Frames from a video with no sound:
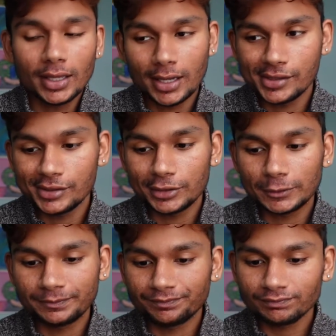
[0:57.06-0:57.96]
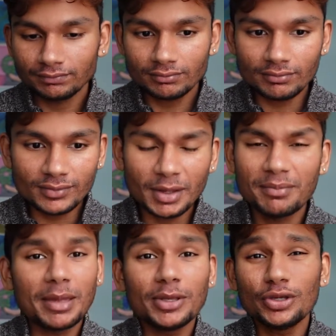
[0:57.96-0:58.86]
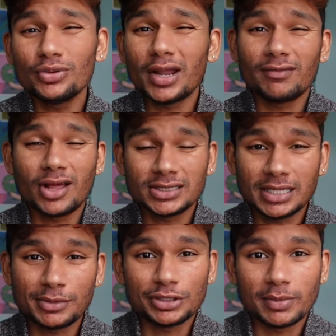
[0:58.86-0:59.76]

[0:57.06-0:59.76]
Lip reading: maybe you wouldn't have lost that much